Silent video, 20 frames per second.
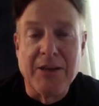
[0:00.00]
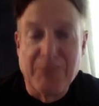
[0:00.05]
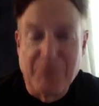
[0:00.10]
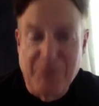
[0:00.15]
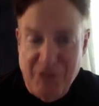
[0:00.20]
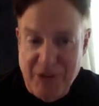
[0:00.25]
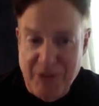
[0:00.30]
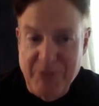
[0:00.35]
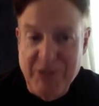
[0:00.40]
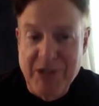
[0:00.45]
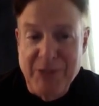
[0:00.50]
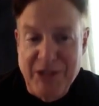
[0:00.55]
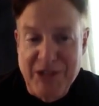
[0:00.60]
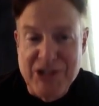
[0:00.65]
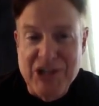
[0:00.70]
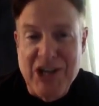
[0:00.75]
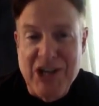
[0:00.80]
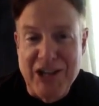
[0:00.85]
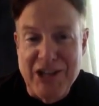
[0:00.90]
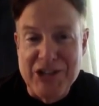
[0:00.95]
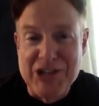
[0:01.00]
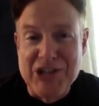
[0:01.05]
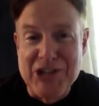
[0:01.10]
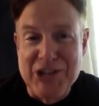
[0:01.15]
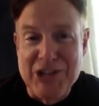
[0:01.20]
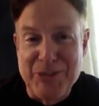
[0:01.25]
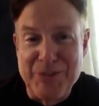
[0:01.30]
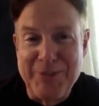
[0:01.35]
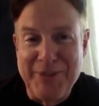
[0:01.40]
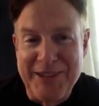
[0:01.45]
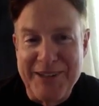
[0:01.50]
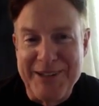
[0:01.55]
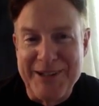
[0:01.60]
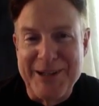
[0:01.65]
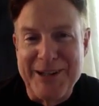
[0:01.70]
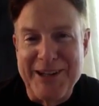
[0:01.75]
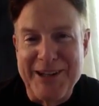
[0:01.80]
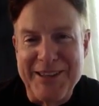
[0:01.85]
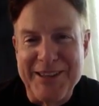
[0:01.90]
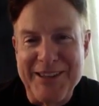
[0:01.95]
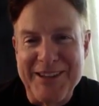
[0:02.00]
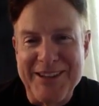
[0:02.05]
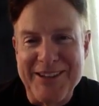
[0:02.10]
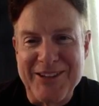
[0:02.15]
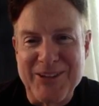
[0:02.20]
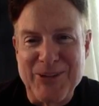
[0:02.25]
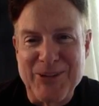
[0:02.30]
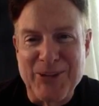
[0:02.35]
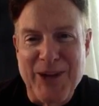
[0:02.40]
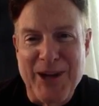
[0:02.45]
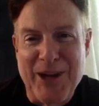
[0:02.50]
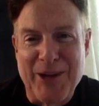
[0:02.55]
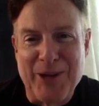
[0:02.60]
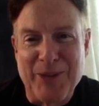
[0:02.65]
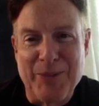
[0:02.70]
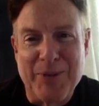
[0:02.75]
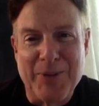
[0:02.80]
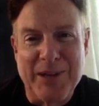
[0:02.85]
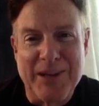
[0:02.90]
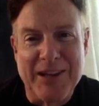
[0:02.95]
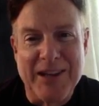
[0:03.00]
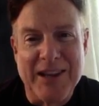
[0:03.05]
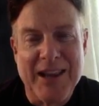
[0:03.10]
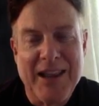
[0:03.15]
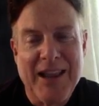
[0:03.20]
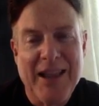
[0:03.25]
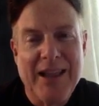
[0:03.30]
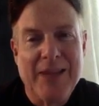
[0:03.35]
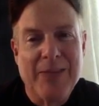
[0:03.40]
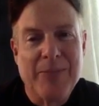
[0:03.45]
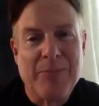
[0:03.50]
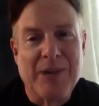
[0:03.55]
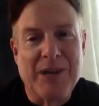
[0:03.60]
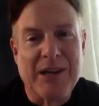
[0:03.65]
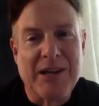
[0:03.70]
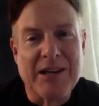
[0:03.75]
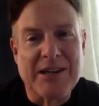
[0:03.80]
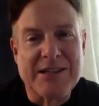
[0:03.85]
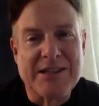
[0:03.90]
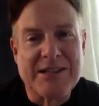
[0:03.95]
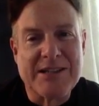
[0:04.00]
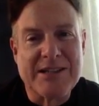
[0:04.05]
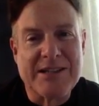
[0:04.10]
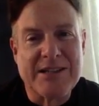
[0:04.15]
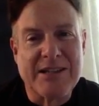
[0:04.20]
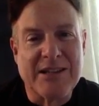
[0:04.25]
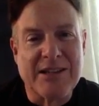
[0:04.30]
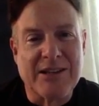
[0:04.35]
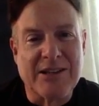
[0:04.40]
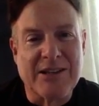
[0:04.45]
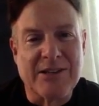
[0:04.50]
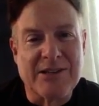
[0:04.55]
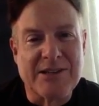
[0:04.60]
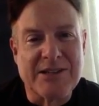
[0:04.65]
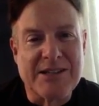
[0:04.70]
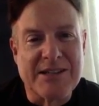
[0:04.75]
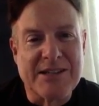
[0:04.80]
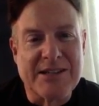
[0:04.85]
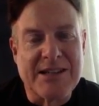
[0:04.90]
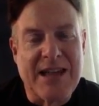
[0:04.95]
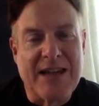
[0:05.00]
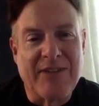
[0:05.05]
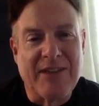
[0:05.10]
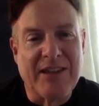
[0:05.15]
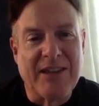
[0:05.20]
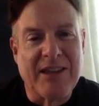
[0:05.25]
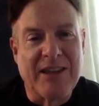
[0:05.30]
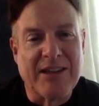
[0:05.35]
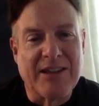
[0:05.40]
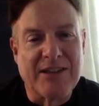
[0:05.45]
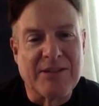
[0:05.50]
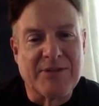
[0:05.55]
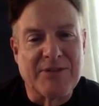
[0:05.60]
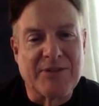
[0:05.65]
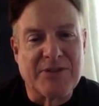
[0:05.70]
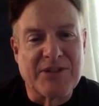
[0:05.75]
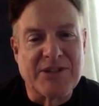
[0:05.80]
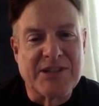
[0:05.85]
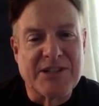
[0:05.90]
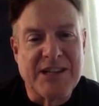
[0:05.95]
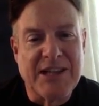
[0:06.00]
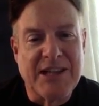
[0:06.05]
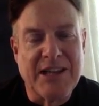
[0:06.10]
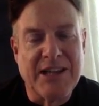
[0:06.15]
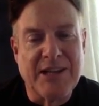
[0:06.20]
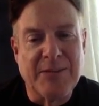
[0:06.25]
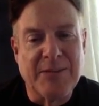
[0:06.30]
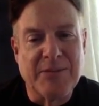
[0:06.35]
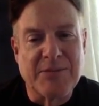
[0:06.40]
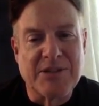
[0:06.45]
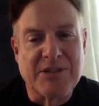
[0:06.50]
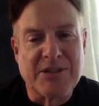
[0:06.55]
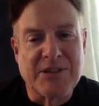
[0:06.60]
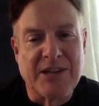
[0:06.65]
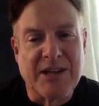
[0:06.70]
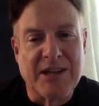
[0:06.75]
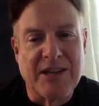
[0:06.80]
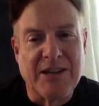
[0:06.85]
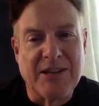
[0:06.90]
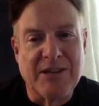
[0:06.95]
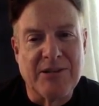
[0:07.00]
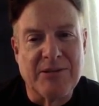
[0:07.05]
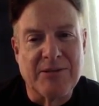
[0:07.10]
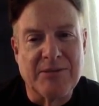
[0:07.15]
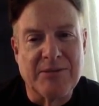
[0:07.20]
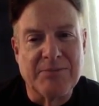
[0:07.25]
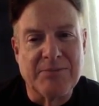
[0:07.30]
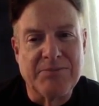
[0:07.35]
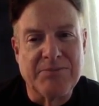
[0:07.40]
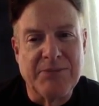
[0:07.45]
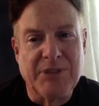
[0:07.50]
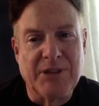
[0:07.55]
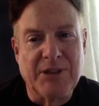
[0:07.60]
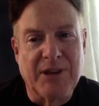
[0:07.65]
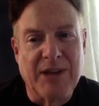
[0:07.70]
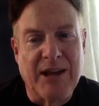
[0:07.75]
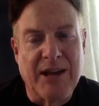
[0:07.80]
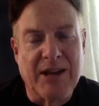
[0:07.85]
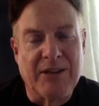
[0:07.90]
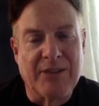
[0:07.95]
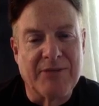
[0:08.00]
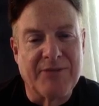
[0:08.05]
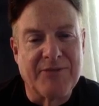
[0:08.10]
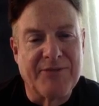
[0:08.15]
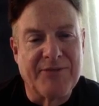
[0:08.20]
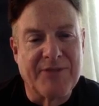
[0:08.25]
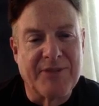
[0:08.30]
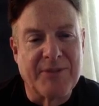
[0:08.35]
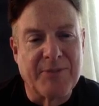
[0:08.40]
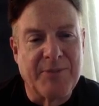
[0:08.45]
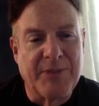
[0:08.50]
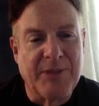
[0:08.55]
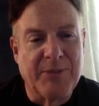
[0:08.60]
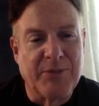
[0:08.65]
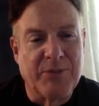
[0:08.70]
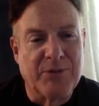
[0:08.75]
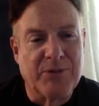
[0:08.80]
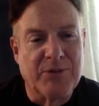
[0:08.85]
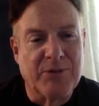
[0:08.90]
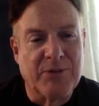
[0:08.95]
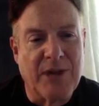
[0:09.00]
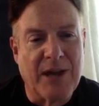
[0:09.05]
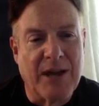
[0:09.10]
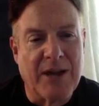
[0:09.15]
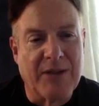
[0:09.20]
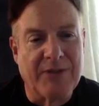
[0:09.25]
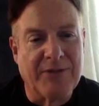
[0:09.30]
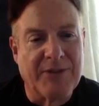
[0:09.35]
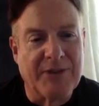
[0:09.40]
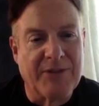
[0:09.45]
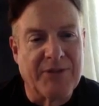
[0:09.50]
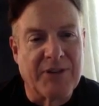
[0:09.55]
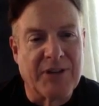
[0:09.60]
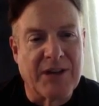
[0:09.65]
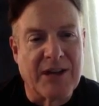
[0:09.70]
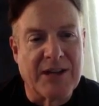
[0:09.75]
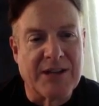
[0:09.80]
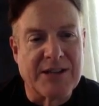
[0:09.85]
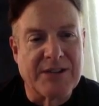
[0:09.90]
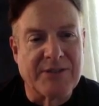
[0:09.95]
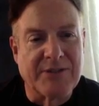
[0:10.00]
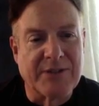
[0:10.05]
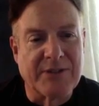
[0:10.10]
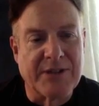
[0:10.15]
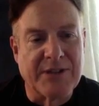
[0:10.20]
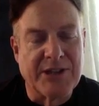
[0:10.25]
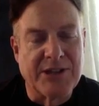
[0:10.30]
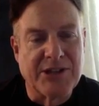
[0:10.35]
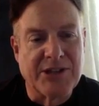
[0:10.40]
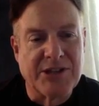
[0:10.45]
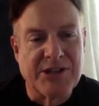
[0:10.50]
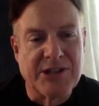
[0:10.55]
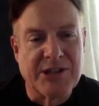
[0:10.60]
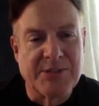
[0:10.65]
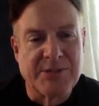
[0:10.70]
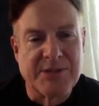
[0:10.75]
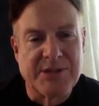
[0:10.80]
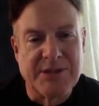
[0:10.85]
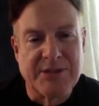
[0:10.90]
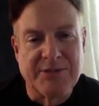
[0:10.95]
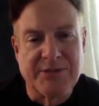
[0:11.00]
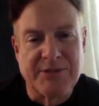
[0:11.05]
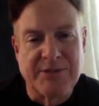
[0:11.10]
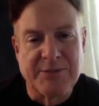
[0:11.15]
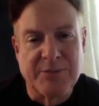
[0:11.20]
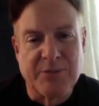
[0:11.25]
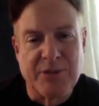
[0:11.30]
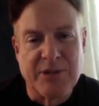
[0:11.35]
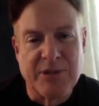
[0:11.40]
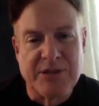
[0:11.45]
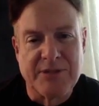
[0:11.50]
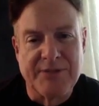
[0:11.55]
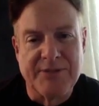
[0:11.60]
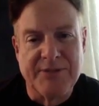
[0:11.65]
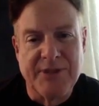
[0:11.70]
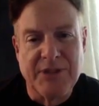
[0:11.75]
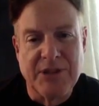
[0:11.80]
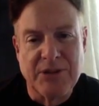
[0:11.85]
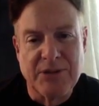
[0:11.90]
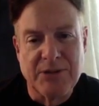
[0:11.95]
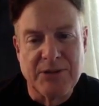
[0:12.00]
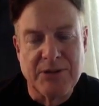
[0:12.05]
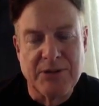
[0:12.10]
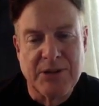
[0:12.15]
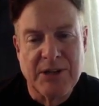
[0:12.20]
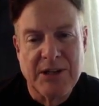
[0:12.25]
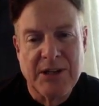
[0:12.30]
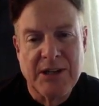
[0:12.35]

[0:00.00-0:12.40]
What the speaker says: sometimes I challenge him on things as well, but it's, it's having that diverse team so that you have people who have different kinds of relationships, different points of view,